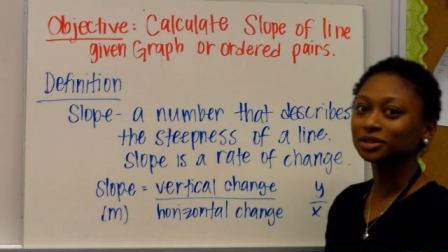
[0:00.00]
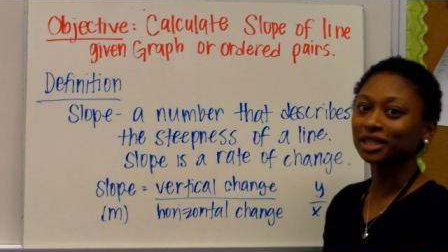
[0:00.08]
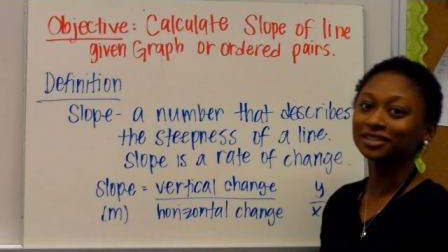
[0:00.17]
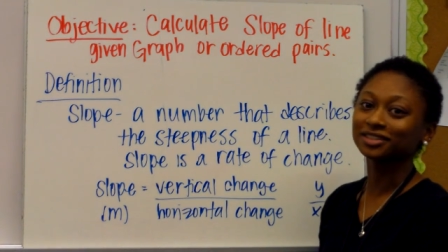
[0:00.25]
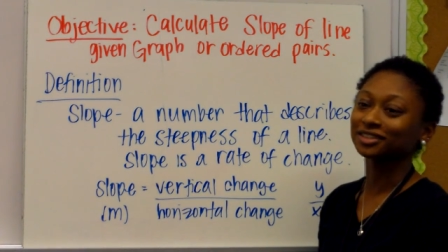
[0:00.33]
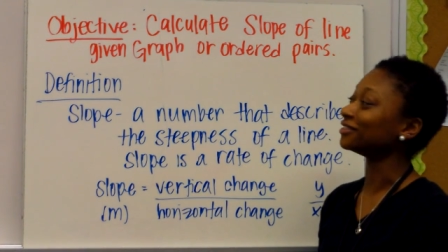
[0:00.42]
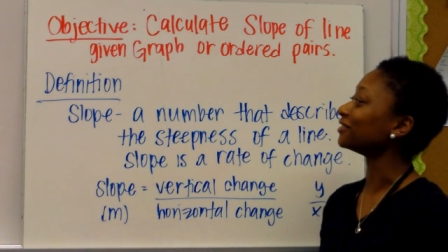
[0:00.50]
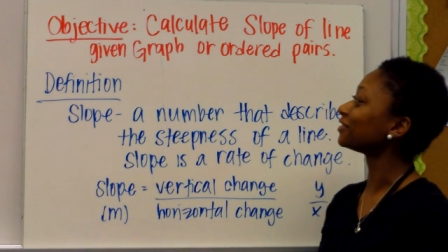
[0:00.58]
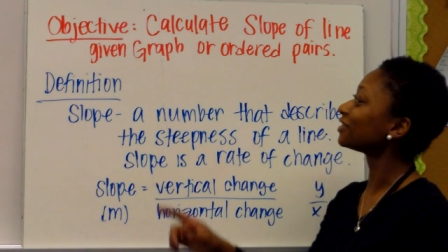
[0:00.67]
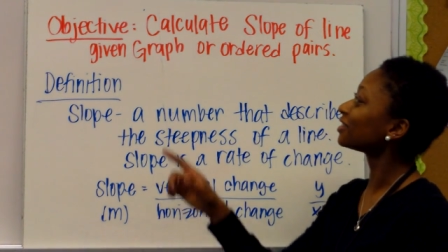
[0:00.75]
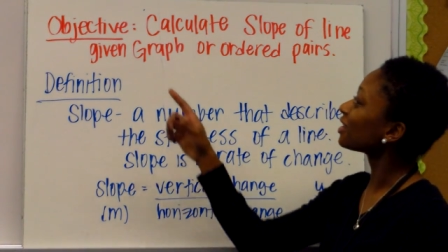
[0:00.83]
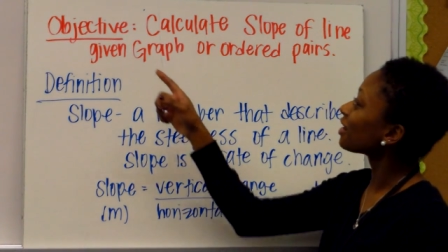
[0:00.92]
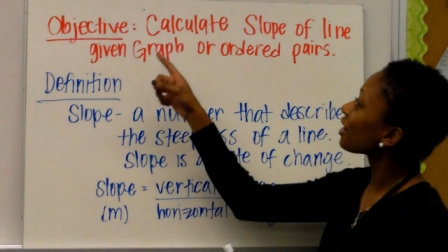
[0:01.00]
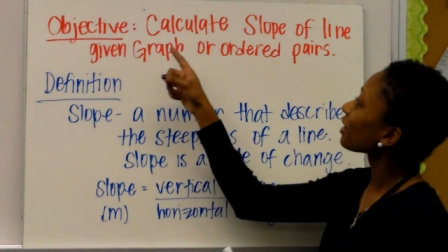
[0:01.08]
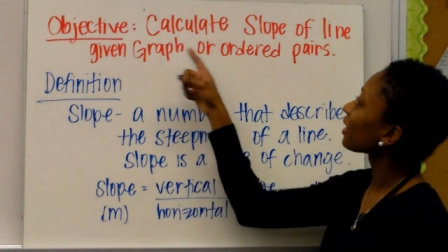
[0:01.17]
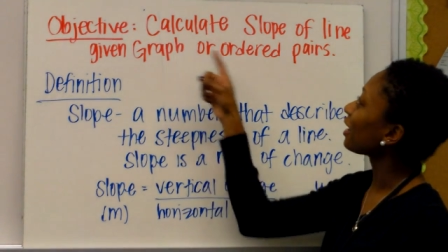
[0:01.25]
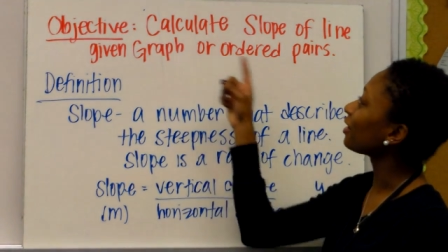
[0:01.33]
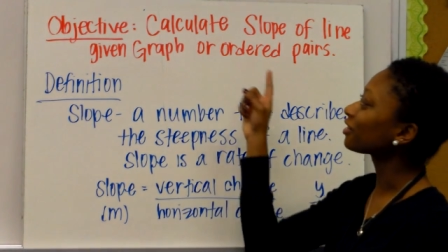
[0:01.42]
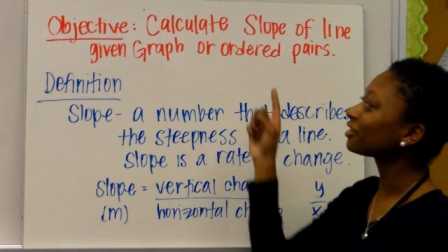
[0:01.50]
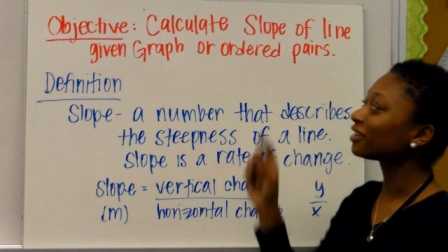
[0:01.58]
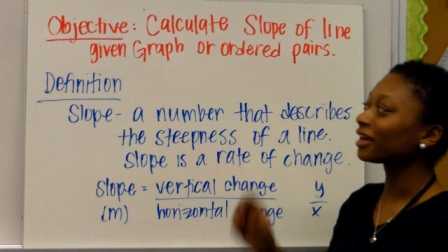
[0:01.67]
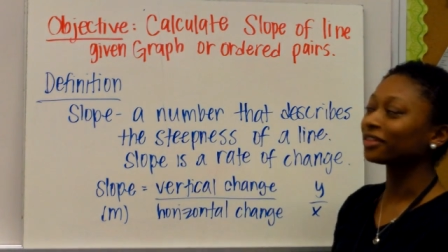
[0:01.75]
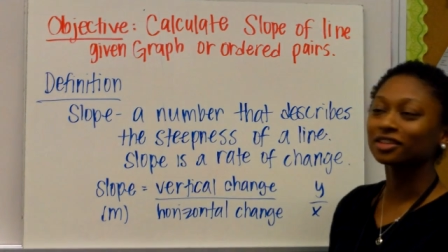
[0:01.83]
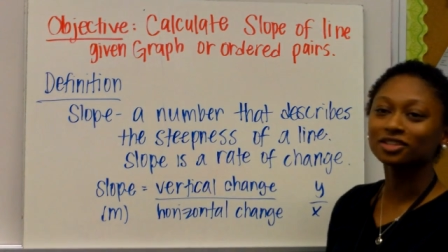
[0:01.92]
Objective.
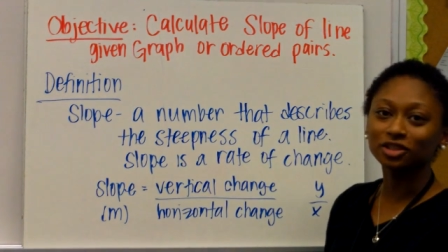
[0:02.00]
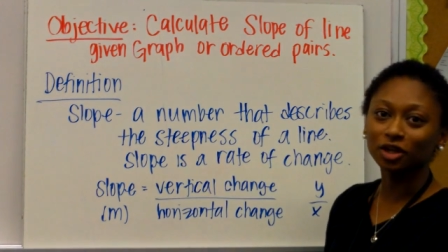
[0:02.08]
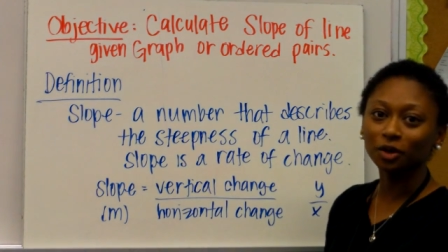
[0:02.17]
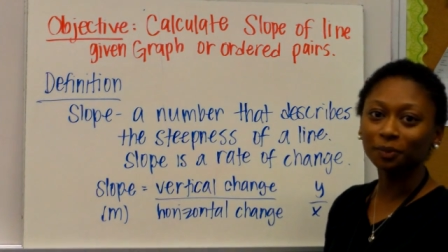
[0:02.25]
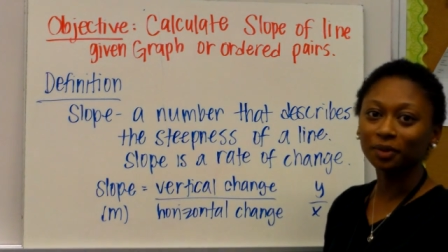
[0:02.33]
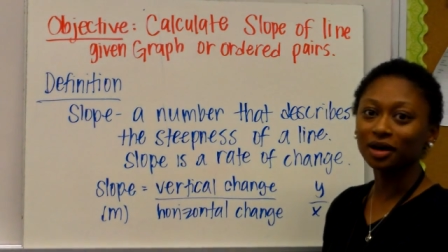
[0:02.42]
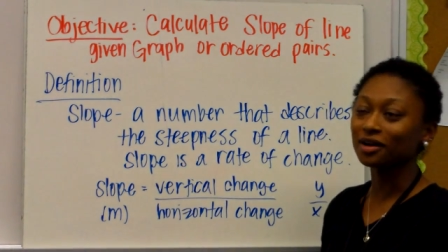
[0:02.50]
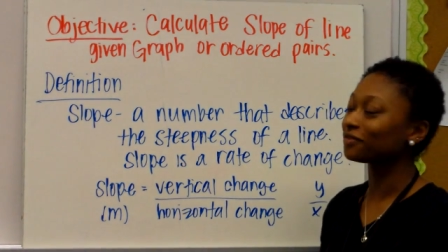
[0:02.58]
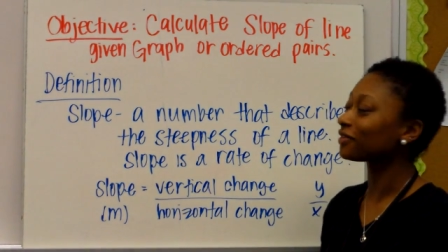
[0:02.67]
Calculate the slope